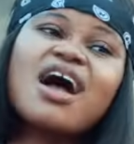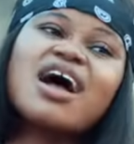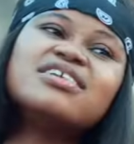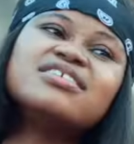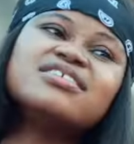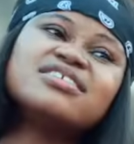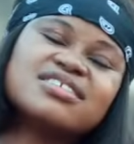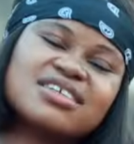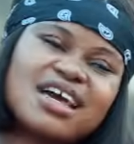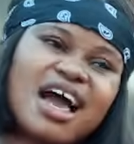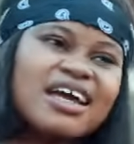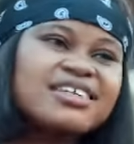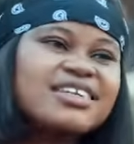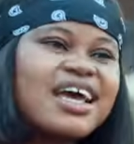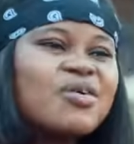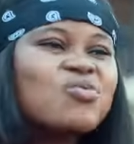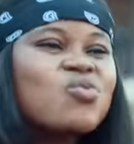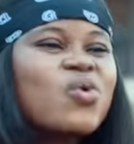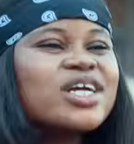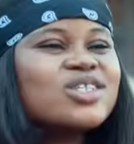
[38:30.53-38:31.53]
And
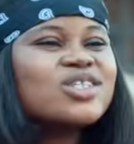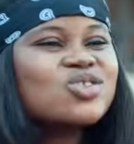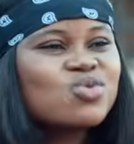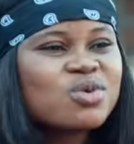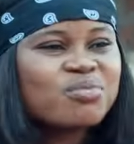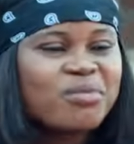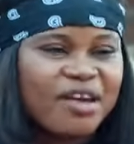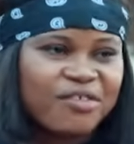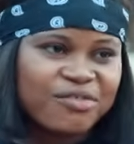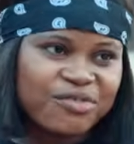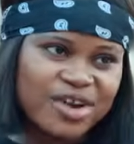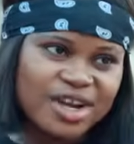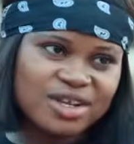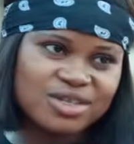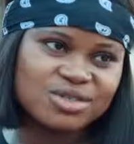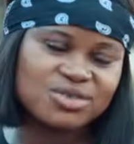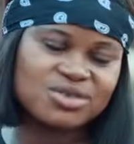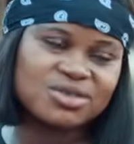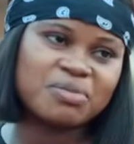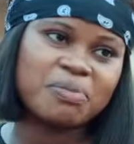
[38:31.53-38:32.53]
I went with my
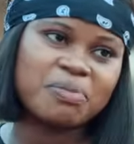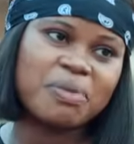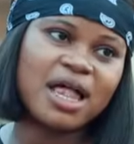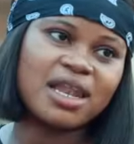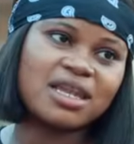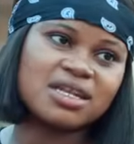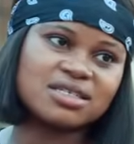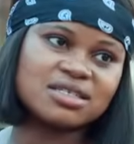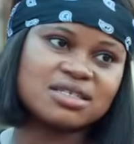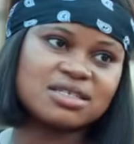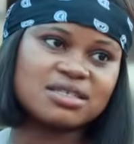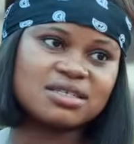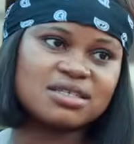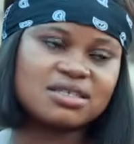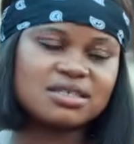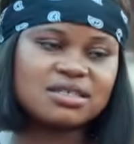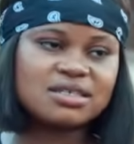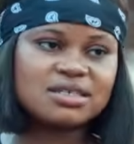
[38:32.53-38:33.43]
friends to the palace.